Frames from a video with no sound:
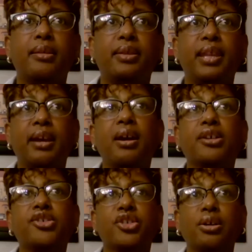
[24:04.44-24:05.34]
there
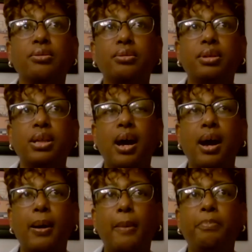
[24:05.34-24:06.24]
are certain
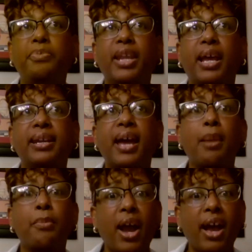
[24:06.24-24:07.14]
um,
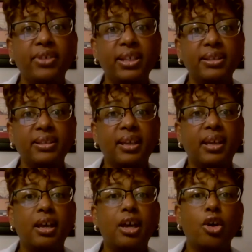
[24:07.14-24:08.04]
nonprofits
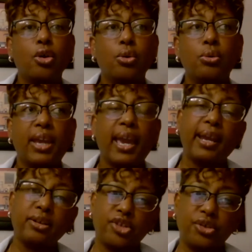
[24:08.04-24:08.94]
who
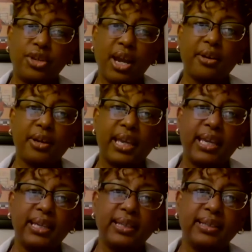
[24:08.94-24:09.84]
cater to younger
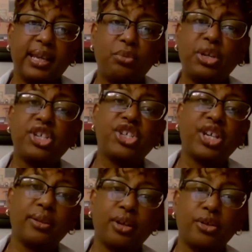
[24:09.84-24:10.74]
kids and we
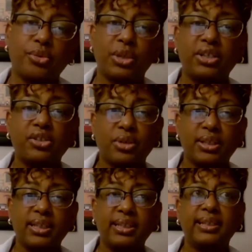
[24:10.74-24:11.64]
share those
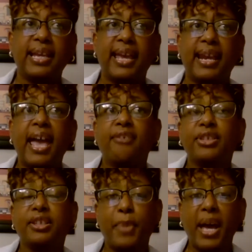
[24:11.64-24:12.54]
resources and have
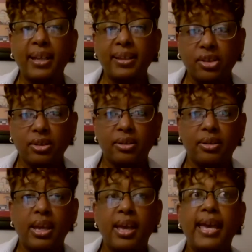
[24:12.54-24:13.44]

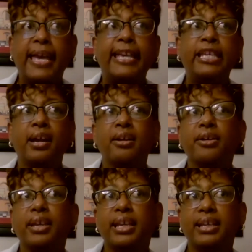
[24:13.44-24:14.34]
sponsored
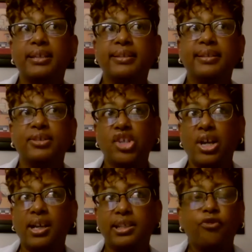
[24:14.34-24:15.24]
younger kids as
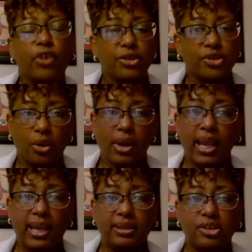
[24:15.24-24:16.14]
young as first
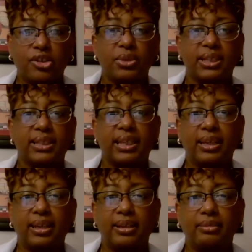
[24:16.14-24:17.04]
grade to
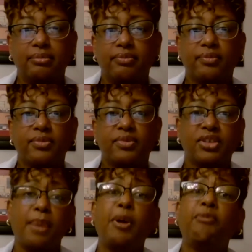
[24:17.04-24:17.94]
attend
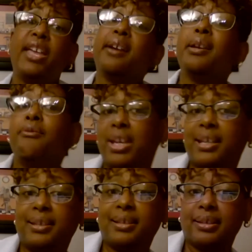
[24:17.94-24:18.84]
some of their
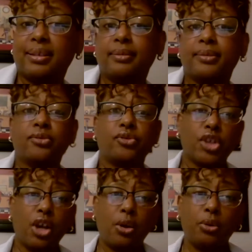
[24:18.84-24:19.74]
events.
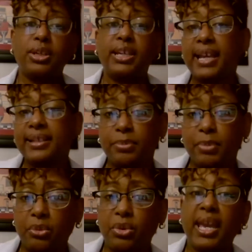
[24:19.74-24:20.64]
So
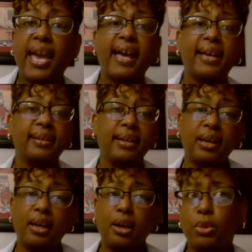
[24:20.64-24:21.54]
Nesby, we had,
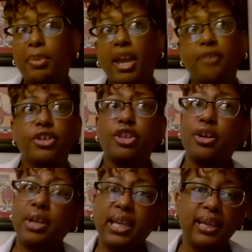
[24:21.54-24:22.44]
we paid for
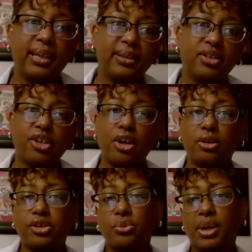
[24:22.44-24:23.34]
30 kids to
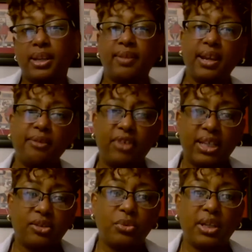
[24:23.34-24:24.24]
go to one of their
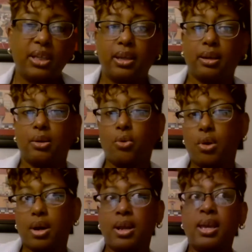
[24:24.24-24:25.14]
events one year
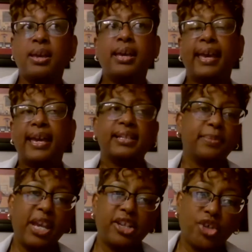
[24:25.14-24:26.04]
or
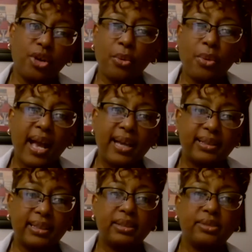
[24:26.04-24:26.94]
expand your
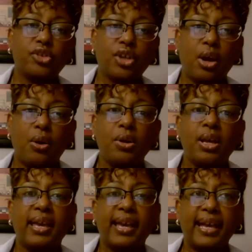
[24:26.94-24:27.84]
horizon. So
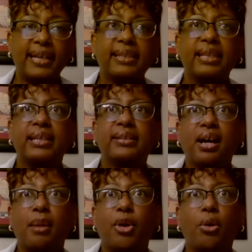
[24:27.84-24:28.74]
as things
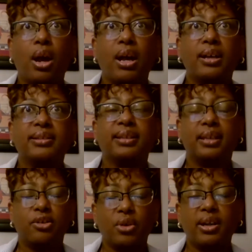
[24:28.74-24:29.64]
come across,
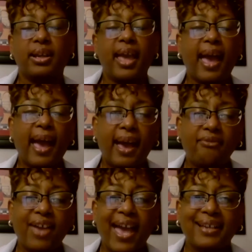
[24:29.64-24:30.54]
in order to
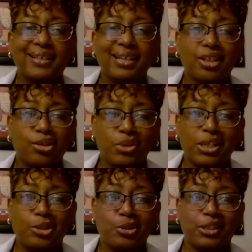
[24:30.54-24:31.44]
have access to
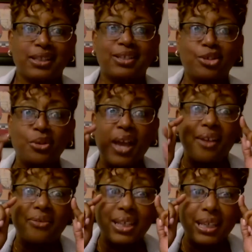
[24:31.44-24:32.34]
resources, you
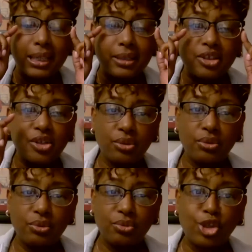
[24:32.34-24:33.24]
have to get
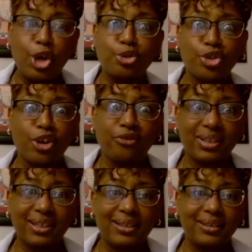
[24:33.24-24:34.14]
to those
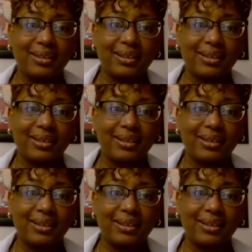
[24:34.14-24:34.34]
services.